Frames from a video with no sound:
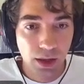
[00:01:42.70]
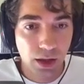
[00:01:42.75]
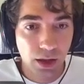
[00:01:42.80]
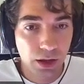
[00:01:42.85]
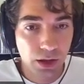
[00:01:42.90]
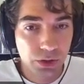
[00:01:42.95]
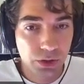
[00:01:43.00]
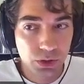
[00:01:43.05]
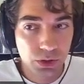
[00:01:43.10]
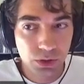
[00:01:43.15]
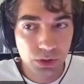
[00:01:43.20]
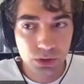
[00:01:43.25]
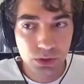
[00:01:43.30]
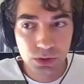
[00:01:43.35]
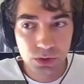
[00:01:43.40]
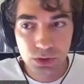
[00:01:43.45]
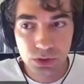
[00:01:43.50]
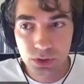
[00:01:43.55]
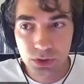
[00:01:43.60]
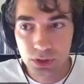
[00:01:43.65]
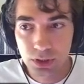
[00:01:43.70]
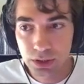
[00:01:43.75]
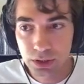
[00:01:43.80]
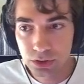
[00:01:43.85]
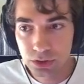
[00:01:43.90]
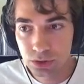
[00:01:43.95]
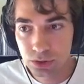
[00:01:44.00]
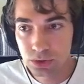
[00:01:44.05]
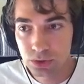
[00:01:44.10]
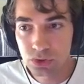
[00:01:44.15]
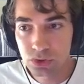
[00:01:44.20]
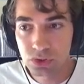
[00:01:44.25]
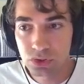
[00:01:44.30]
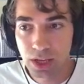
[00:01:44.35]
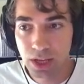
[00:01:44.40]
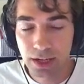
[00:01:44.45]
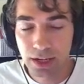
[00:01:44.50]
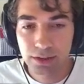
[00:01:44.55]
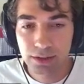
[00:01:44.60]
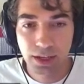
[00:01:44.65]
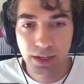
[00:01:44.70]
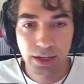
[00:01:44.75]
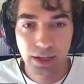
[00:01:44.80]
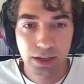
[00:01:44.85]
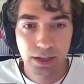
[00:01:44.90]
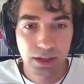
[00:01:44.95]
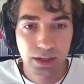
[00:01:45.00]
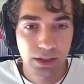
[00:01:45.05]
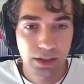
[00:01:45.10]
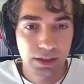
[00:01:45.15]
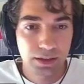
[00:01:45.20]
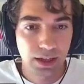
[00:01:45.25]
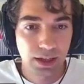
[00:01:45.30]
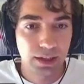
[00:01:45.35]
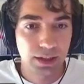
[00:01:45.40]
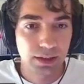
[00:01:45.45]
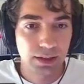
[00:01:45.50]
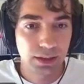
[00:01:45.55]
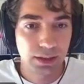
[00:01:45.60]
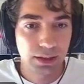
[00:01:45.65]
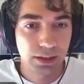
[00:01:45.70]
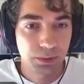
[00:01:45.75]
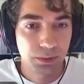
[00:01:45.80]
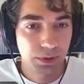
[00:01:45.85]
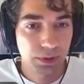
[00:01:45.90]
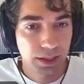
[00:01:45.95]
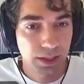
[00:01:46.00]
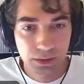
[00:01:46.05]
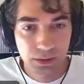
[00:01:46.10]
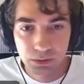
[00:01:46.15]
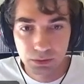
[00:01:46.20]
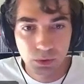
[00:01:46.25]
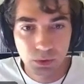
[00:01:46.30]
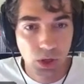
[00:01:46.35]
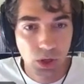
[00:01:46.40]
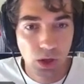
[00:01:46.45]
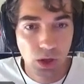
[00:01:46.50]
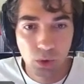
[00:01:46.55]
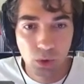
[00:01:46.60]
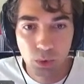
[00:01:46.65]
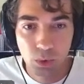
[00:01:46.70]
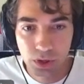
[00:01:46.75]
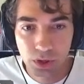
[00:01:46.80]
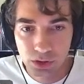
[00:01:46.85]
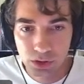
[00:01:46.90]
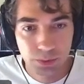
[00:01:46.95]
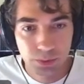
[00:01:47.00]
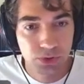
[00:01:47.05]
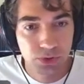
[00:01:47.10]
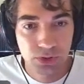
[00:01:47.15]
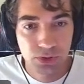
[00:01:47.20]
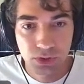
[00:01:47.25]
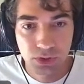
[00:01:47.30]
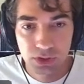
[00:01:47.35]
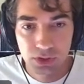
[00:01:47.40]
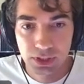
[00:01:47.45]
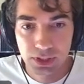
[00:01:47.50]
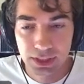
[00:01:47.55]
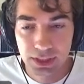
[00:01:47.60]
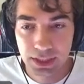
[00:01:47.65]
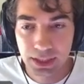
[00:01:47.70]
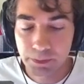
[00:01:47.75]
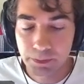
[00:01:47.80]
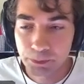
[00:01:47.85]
you could deduce xi exactly with 100% certainty.